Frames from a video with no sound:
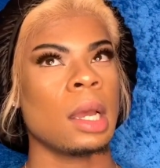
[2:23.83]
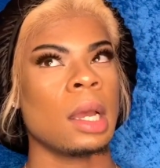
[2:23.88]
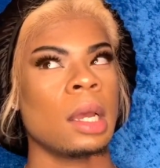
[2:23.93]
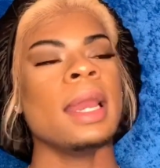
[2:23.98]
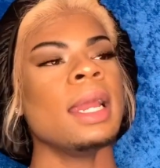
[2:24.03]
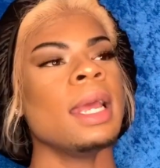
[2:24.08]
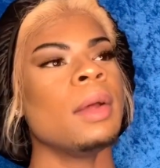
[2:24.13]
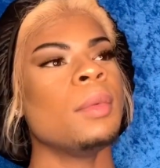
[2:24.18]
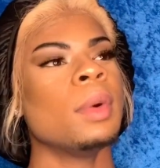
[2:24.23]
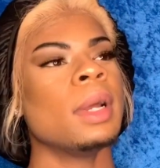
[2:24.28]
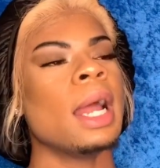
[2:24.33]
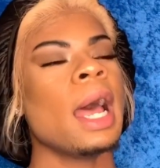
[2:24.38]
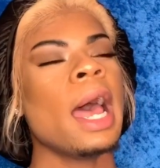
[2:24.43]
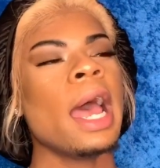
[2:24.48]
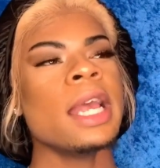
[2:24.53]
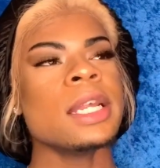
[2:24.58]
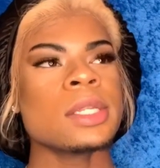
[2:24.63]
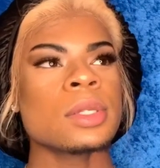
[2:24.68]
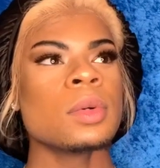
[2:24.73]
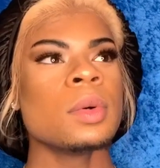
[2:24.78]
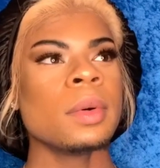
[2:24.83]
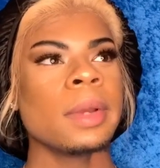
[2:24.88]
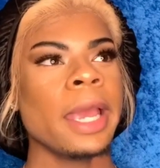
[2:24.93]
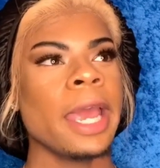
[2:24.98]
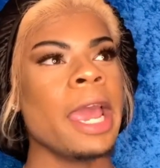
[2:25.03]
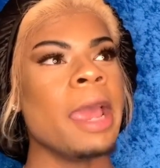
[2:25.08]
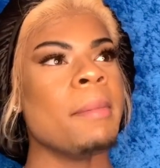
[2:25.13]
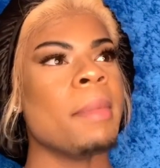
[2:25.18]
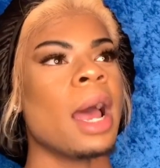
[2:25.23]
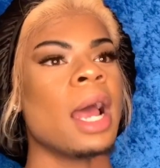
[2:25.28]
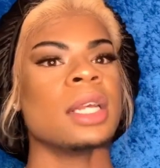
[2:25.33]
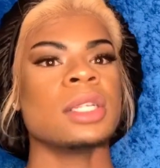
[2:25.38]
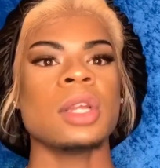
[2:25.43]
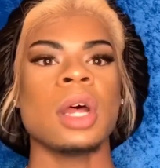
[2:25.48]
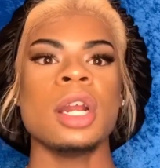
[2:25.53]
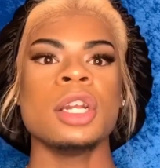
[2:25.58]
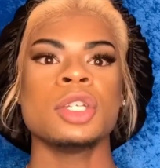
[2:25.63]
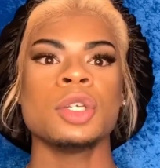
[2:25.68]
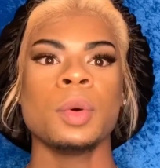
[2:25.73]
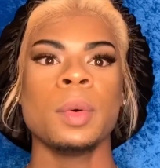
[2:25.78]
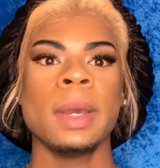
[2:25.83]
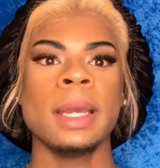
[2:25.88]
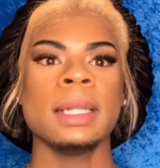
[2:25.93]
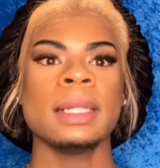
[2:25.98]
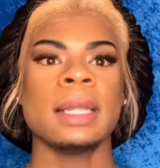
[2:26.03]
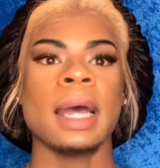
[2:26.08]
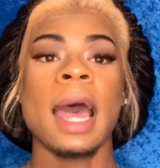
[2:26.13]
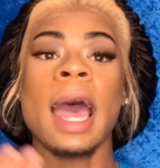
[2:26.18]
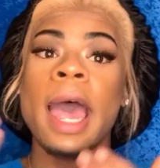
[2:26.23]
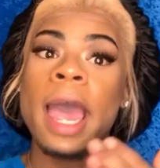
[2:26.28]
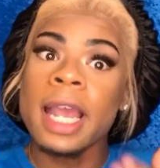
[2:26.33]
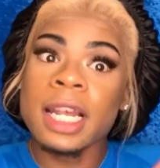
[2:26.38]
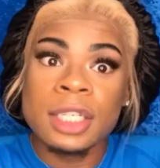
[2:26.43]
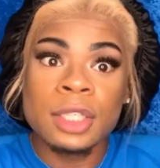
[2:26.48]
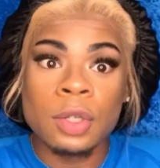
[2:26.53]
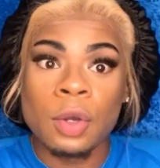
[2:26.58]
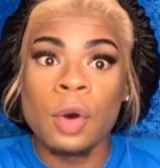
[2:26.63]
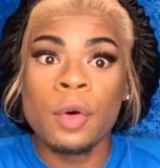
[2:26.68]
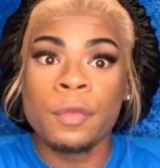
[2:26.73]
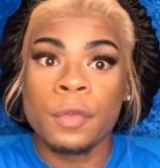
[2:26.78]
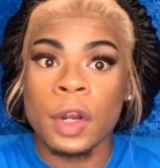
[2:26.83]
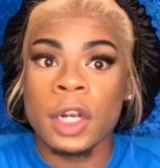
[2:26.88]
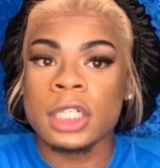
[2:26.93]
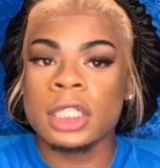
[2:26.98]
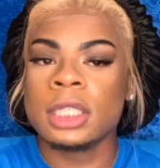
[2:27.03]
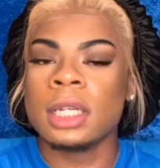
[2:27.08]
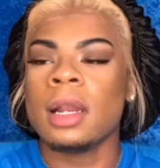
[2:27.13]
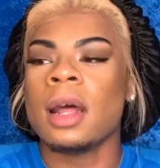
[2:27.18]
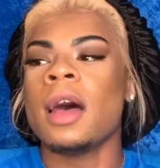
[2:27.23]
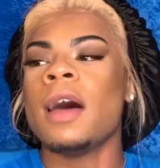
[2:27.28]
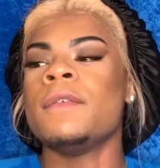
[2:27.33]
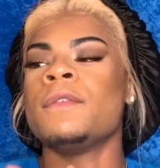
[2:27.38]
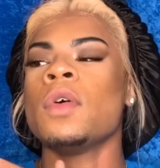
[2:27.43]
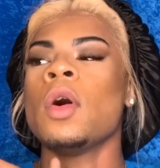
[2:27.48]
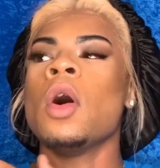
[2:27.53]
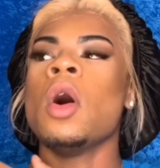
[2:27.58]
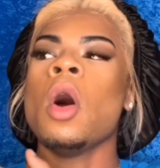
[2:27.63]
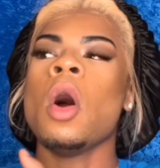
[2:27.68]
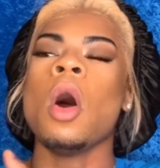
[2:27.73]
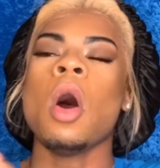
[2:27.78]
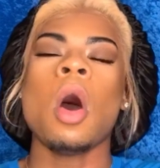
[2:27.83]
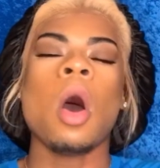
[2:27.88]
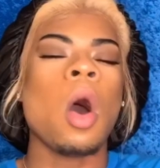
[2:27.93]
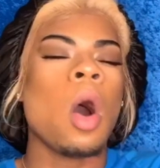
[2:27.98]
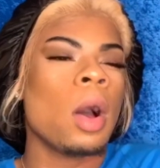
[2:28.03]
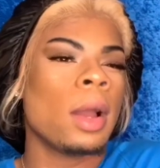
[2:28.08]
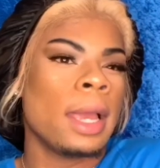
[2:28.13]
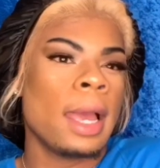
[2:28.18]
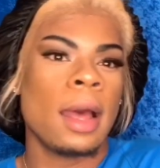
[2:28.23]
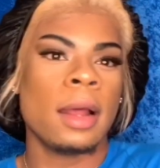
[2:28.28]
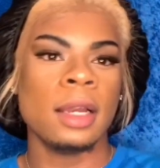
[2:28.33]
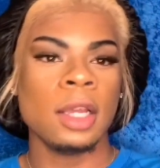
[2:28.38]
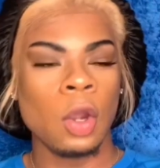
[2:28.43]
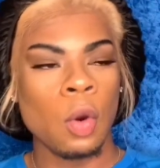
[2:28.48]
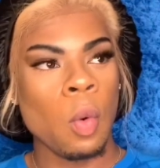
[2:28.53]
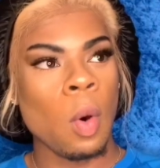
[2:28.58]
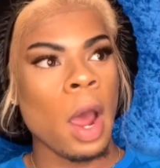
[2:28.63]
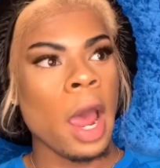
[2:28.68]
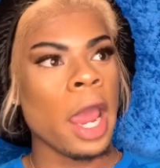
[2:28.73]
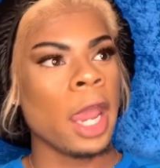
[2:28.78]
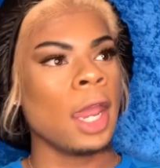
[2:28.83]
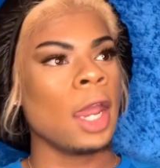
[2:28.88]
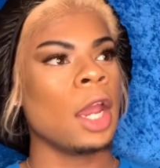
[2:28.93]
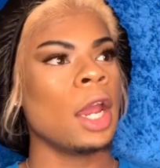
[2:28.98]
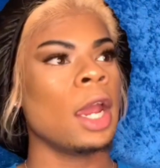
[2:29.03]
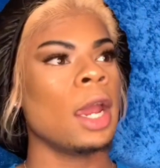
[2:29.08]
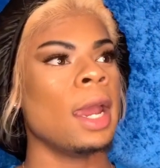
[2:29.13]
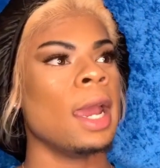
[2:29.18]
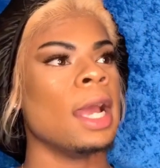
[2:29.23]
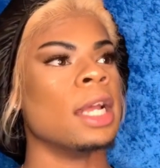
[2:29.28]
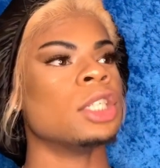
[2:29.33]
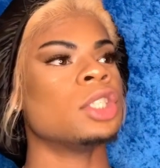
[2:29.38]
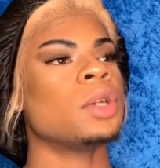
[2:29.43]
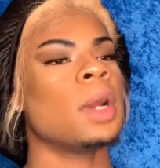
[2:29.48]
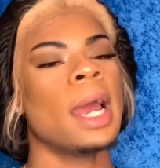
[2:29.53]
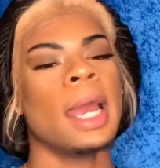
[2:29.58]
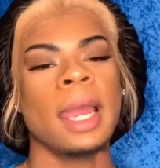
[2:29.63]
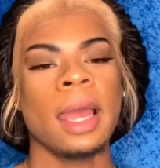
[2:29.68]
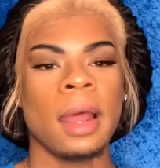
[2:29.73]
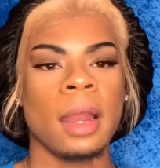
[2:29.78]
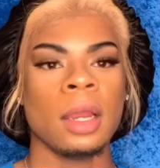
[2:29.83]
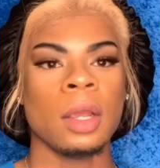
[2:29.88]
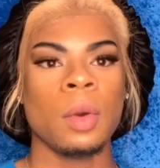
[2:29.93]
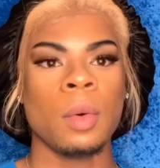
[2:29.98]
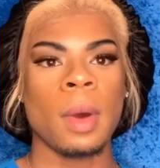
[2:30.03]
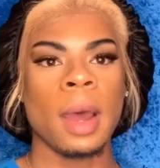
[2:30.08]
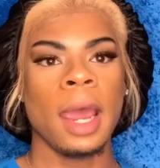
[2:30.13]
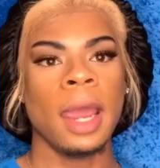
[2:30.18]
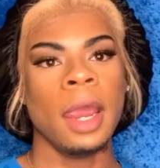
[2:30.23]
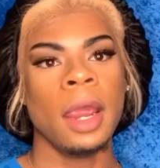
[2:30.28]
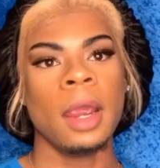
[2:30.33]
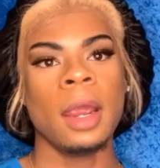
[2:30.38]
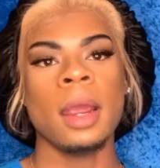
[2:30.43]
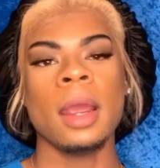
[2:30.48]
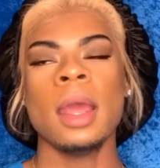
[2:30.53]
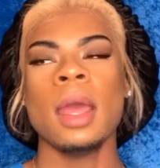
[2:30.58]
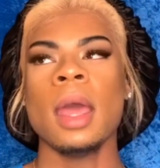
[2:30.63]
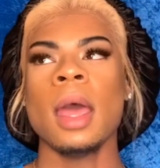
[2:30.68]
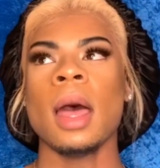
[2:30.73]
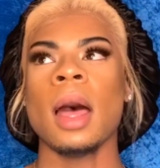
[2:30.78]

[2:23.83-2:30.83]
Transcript: And then when high school came, I started doing the high school version of all county choir and tri-county choir.